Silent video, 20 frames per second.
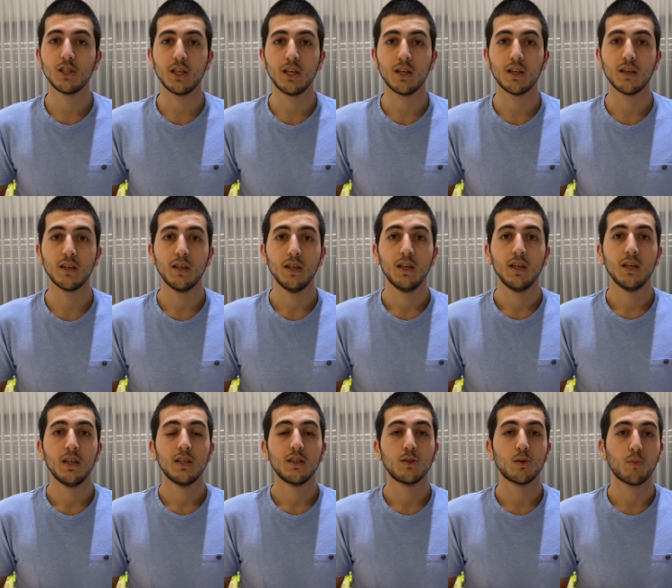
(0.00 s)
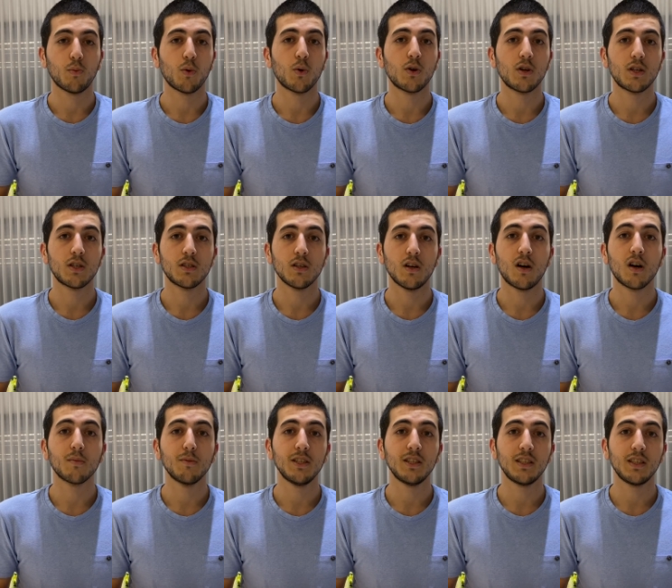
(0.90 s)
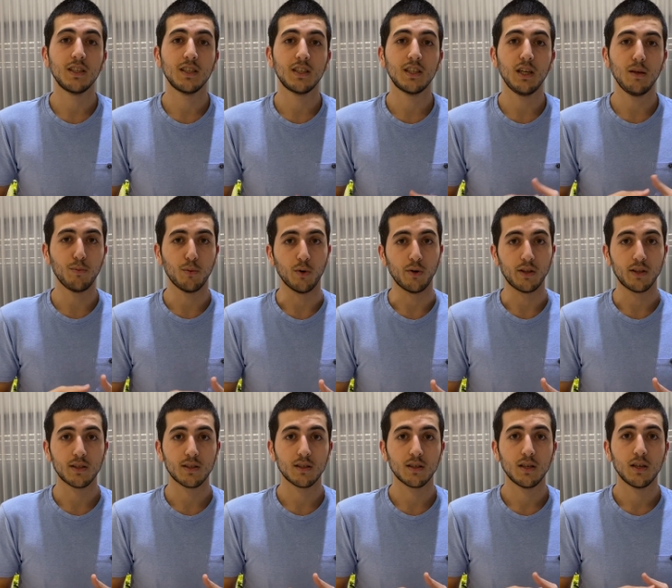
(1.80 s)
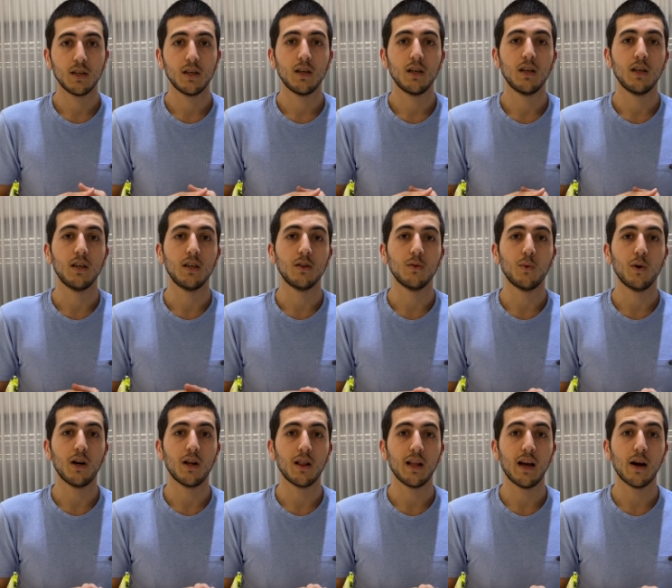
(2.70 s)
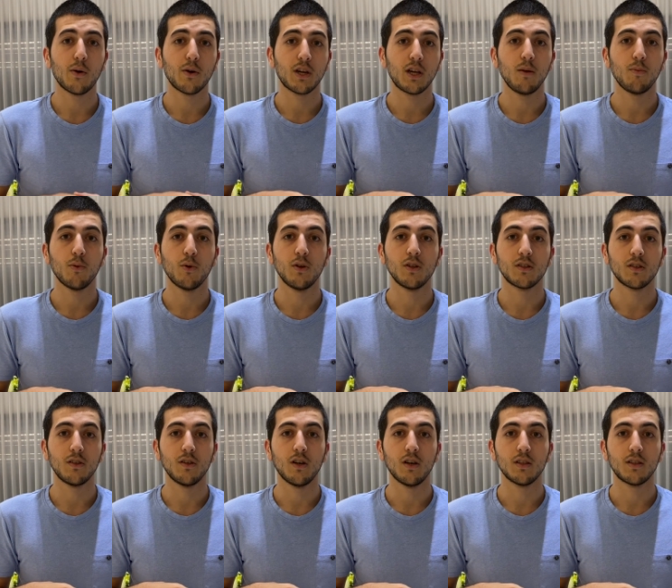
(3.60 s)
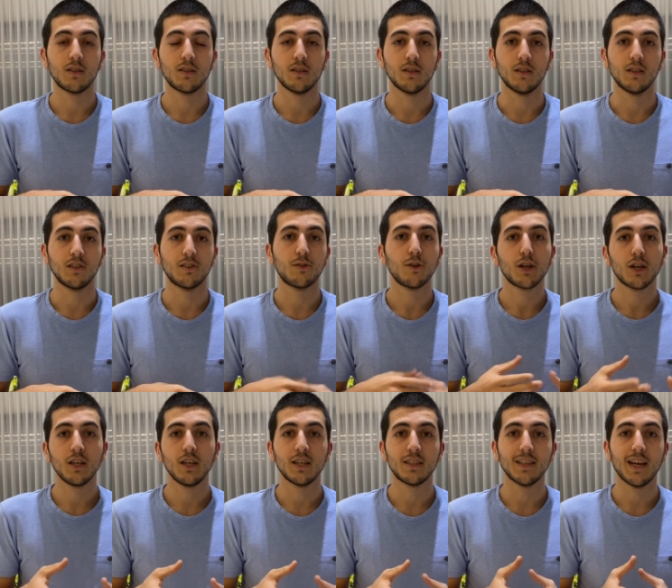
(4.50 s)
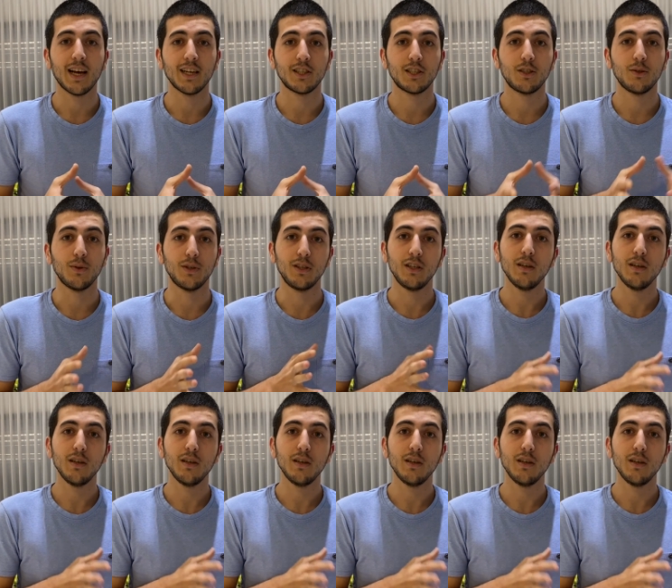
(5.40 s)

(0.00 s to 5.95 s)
data, supports augmenting key points. And while our key points are not strictly attached to an